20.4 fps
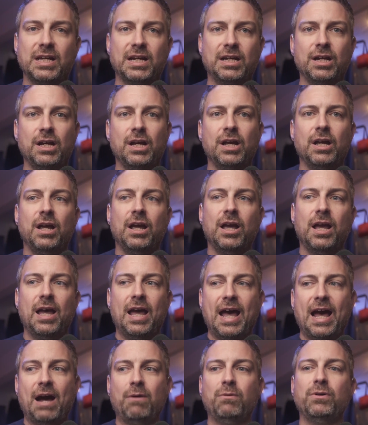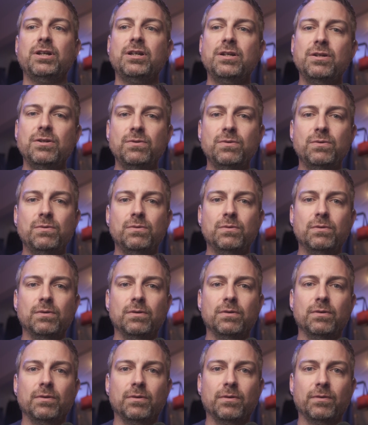it's like, how are you
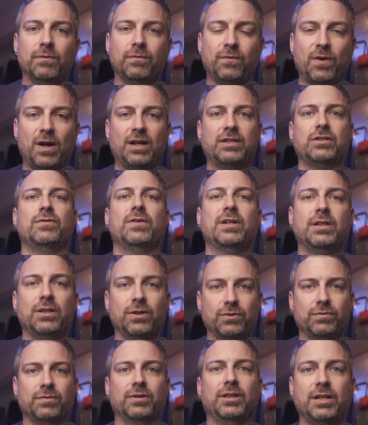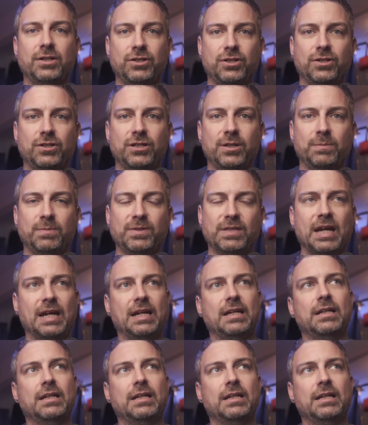fostering those relationships?